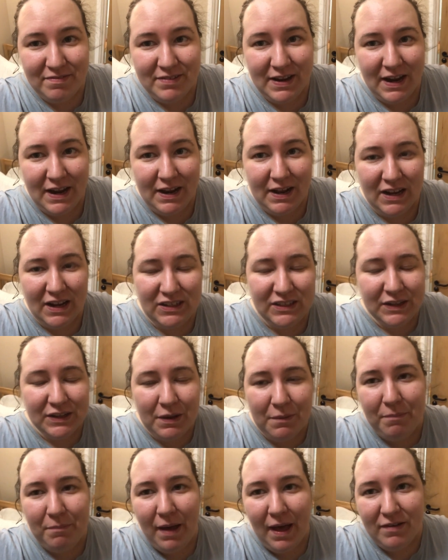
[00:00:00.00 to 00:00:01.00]
15. I
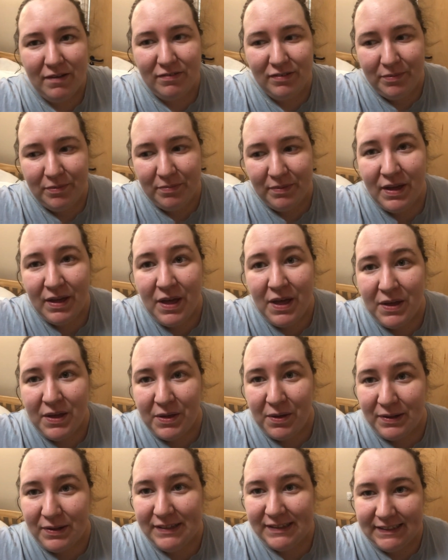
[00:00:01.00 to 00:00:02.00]
just got back from
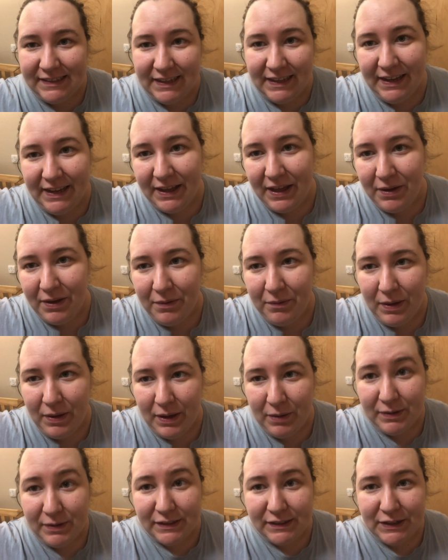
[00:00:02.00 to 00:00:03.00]
going to see Leo.
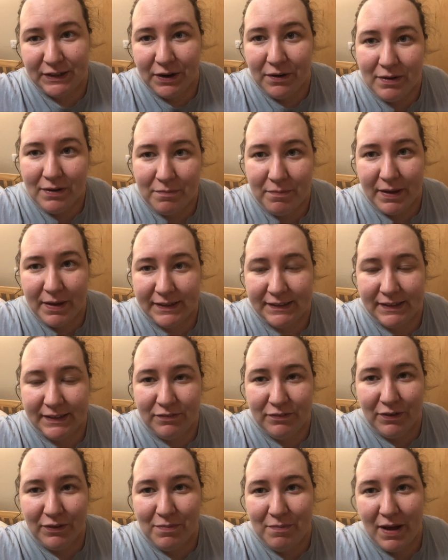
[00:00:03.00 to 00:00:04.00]
He was stirring a bit, so
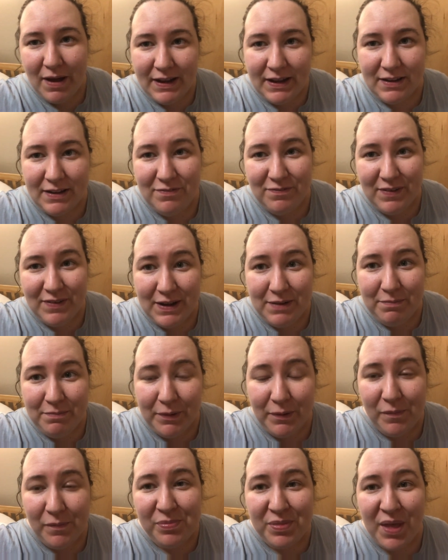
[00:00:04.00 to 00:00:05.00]
they thought he might need a feed,
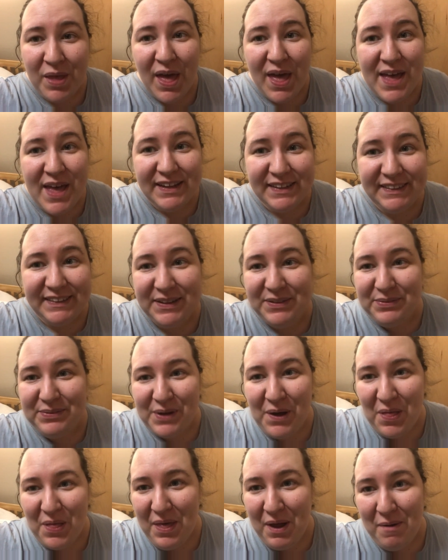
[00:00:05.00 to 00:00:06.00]
but as soon as
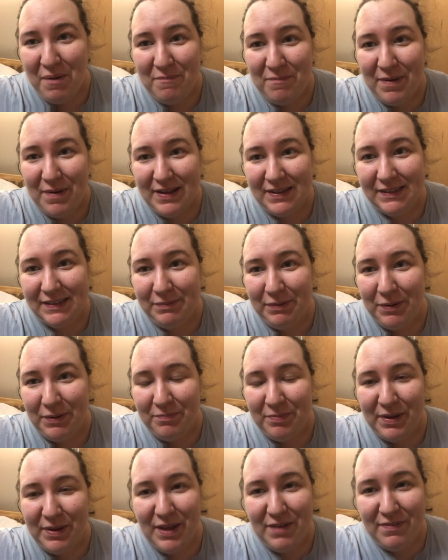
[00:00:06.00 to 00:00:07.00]
we got there and picked him
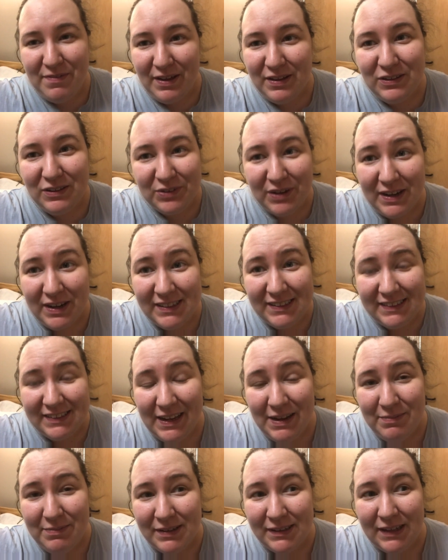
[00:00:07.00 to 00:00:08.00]
up, he fell straight
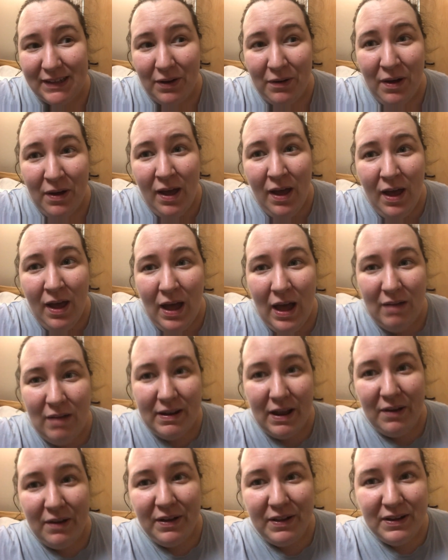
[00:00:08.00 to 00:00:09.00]
asleep. So
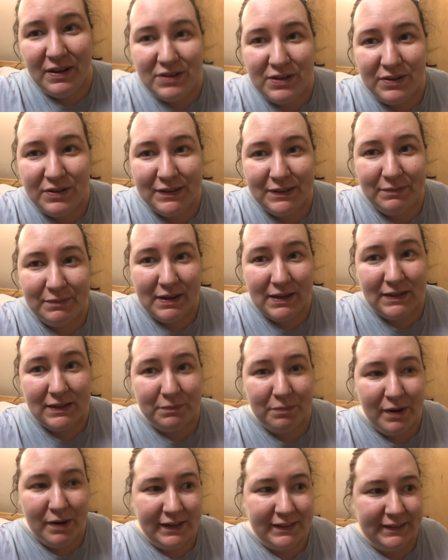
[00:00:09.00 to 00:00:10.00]
I'm now going to do some
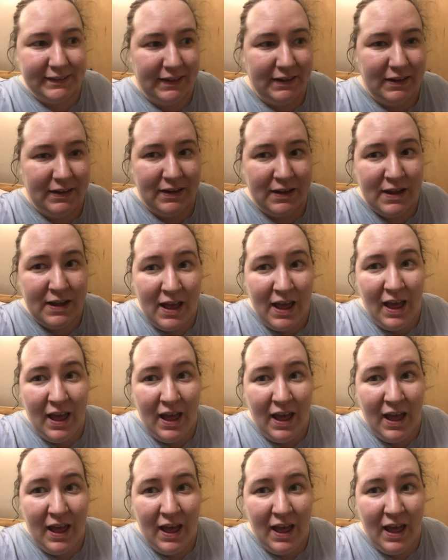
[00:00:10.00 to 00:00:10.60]
expressing,